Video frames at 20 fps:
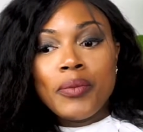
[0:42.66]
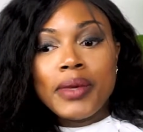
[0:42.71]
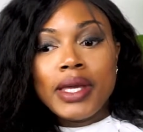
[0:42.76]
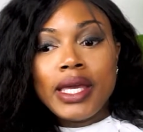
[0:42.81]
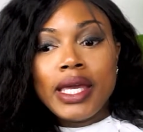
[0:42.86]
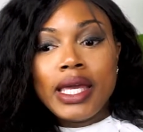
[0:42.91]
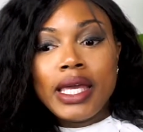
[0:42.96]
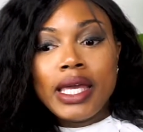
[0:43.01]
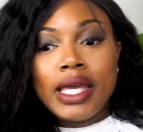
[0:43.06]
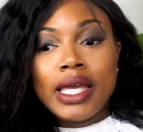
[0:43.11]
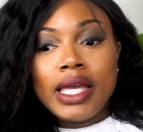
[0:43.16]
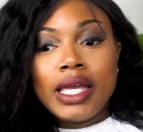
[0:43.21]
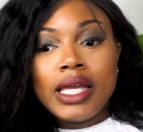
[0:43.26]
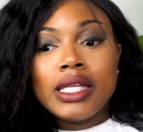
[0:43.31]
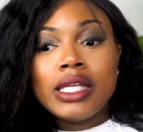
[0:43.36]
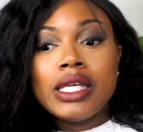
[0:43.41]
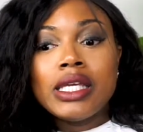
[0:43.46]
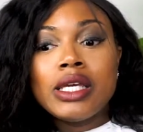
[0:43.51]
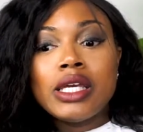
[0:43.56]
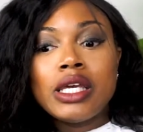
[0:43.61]
It
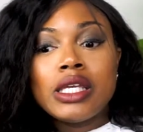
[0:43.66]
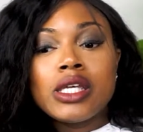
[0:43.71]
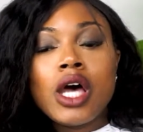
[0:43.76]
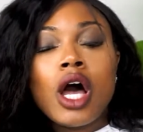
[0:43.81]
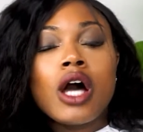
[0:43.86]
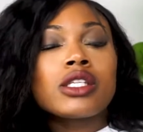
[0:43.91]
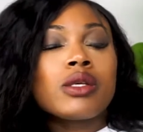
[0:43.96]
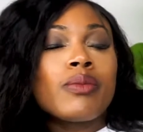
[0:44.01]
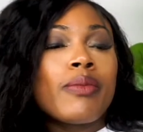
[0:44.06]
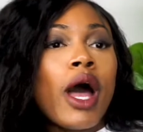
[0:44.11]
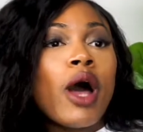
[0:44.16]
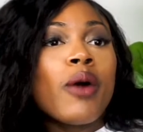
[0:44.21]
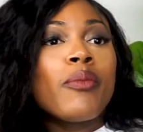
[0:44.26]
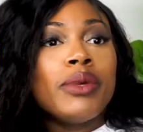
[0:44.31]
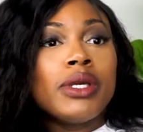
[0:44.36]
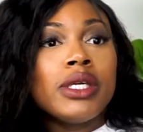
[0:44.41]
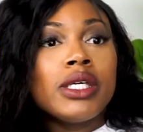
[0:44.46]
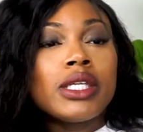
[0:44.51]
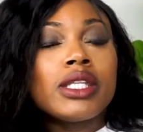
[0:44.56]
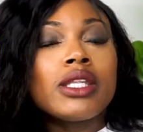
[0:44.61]
talks about
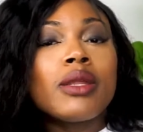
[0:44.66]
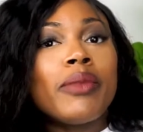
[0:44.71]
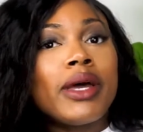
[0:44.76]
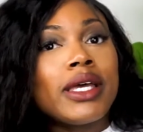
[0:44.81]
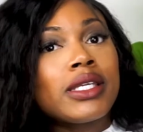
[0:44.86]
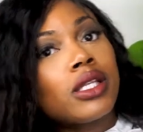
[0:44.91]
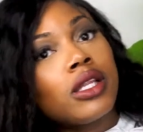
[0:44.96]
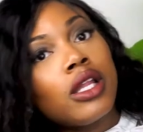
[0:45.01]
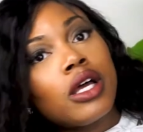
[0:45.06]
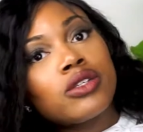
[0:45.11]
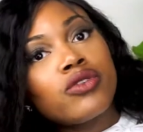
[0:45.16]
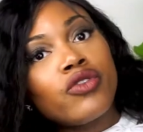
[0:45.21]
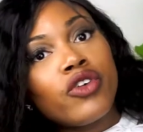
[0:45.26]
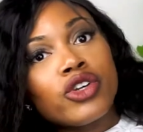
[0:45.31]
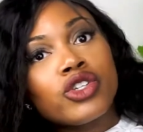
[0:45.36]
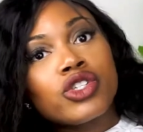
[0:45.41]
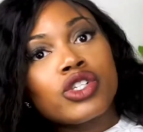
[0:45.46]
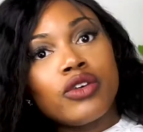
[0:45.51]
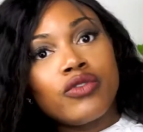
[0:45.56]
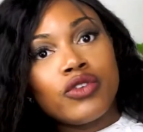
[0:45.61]
being the best Luxe
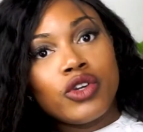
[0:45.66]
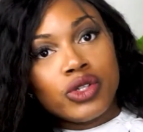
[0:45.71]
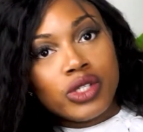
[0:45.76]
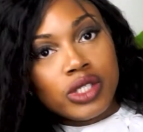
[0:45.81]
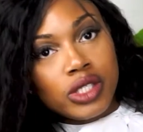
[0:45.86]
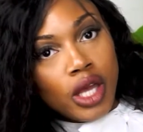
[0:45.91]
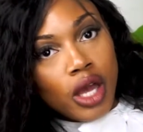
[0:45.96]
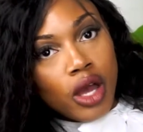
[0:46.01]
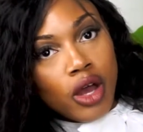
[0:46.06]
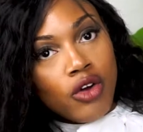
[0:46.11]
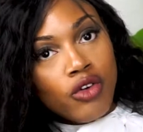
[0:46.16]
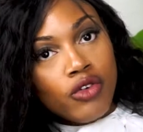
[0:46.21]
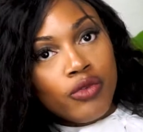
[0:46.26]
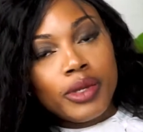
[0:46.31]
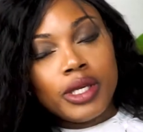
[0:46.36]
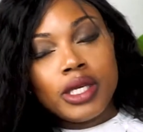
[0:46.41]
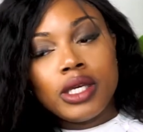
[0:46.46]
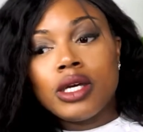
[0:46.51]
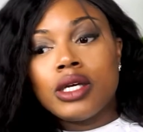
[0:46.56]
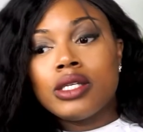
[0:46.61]
version of yourself
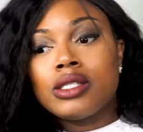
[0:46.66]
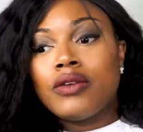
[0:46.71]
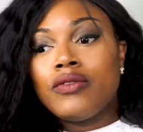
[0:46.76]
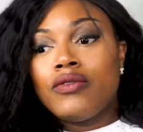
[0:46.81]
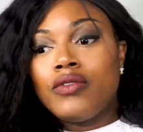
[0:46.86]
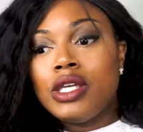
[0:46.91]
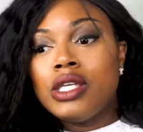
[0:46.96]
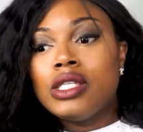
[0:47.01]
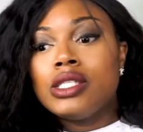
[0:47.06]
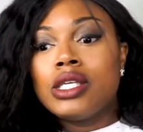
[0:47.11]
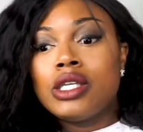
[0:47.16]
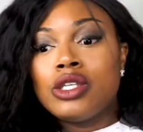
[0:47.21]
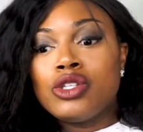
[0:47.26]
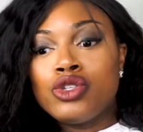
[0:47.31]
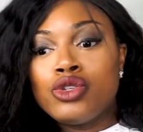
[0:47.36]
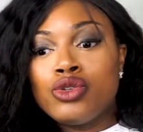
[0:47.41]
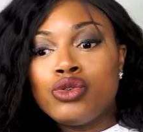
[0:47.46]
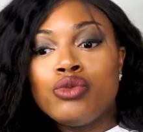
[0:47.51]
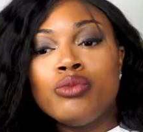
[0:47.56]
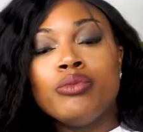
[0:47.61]
because it feeds
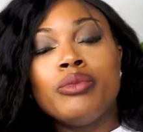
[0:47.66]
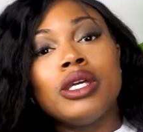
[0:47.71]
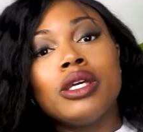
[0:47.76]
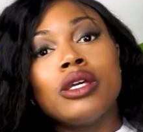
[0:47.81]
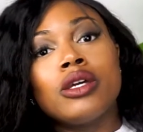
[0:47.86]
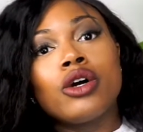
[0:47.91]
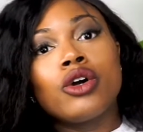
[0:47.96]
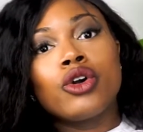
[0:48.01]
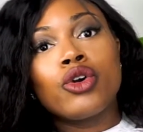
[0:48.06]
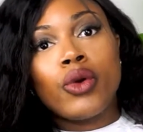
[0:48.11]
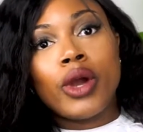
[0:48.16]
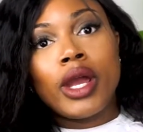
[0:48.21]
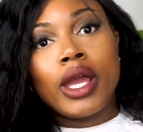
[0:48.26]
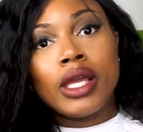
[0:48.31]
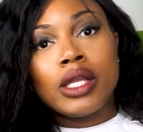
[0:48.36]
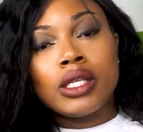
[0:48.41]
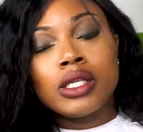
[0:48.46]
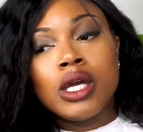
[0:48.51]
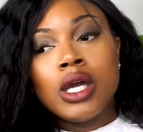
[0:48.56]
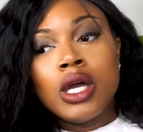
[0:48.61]
into being a
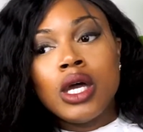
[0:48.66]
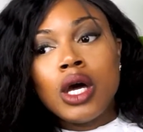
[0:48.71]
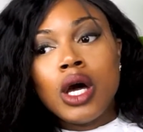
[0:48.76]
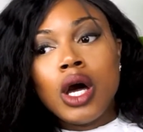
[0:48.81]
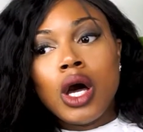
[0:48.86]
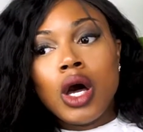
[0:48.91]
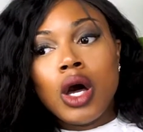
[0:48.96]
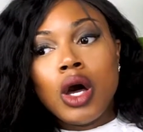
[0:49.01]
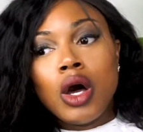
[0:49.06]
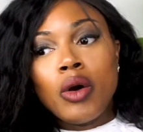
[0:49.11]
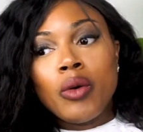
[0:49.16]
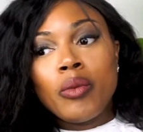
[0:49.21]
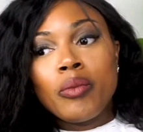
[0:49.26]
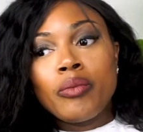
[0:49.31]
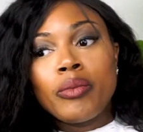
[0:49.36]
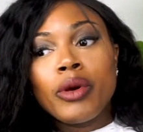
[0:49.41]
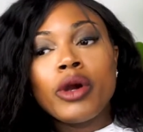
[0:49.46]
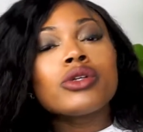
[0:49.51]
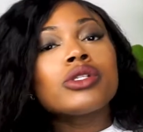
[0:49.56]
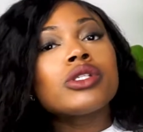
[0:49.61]
great
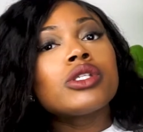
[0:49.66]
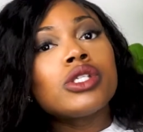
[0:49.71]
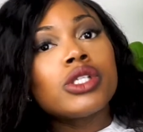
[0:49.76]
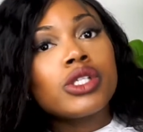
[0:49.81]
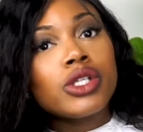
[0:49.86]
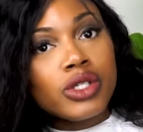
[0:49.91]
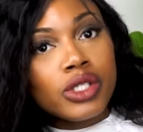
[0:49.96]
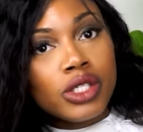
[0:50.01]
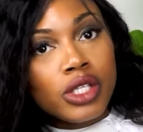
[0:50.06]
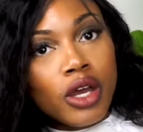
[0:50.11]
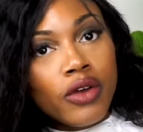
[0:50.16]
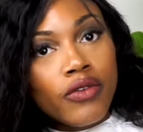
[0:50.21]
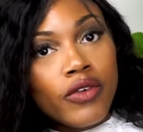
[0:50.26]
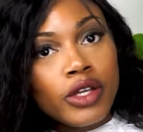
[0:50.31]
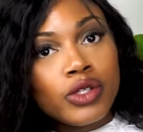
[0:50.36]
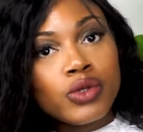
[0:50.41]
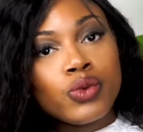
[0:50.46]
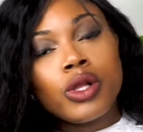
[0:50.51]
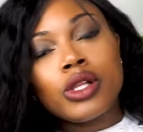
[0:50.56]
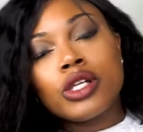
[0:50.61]
person to yourself,
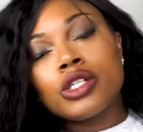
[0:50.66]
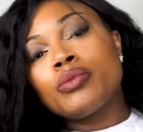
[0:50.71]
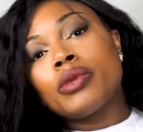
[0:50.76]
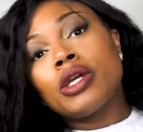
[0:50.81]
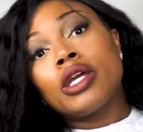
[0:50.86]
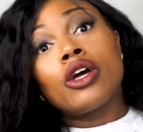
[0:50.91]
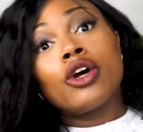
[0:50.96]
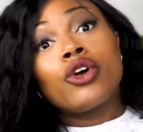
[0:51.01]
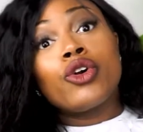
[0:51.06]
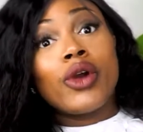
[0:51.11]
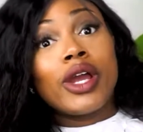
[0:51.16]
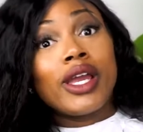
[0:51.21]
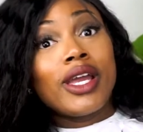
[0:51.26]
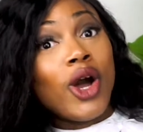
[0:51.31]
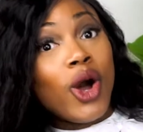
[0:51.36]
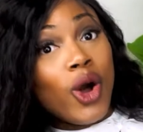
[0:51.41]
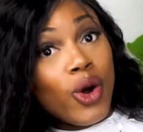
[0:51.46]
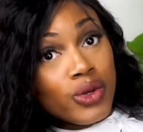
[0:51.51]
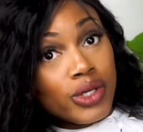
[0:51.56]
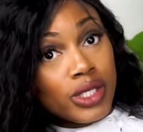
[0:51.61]
as well as being a great
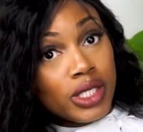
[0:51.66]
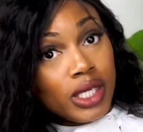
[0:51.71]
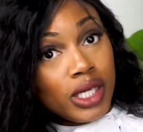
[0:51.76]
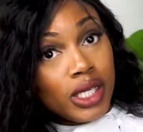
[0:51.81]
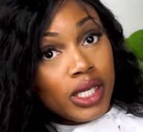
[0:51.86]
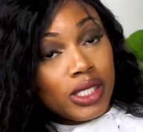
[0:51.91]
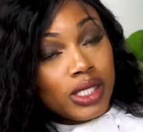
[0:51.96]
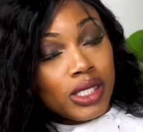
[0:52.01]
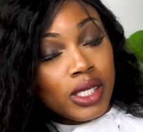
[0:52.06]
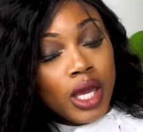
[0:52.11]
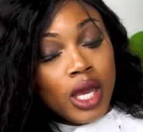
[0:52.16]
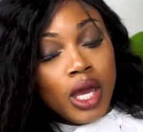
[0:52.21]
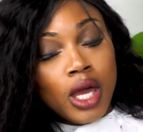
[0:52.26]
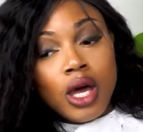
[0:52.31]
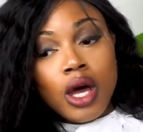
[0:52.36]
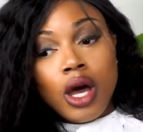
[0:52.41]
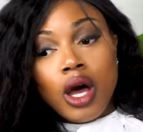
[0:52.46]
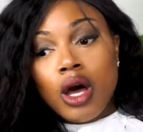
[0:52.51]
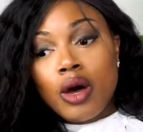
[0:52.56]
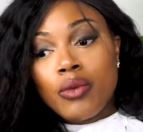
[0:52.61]
hostess
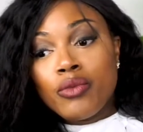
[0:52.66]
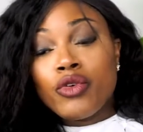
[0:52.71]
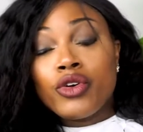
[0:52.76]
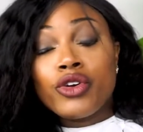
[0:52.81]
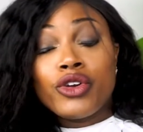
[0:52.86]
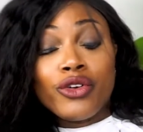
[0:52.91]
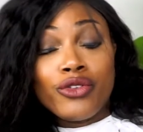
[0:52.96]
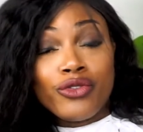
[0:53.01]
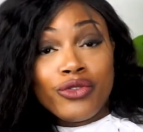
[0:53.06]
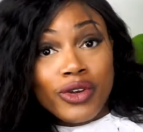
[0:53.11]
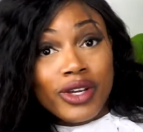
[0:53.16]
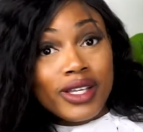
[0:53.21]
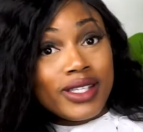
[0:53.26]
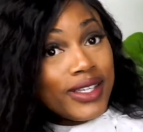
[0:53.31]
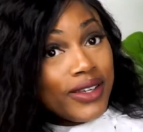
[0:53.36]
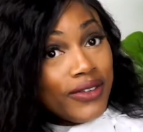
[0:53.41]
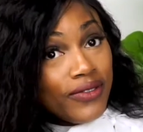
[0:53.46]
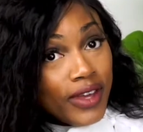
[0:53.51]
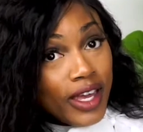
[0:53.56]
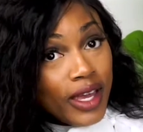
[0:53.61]
for your friends
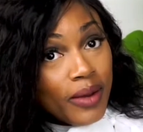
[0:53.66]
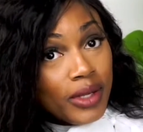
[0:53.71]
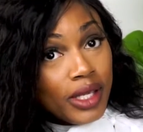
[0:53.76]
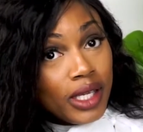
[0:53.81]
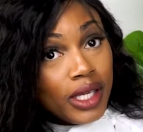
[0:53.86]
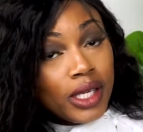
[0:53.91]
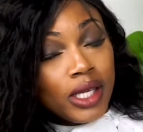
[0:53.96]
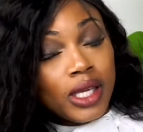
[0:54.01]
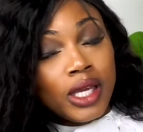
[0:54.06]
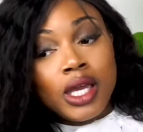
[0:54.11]
and family.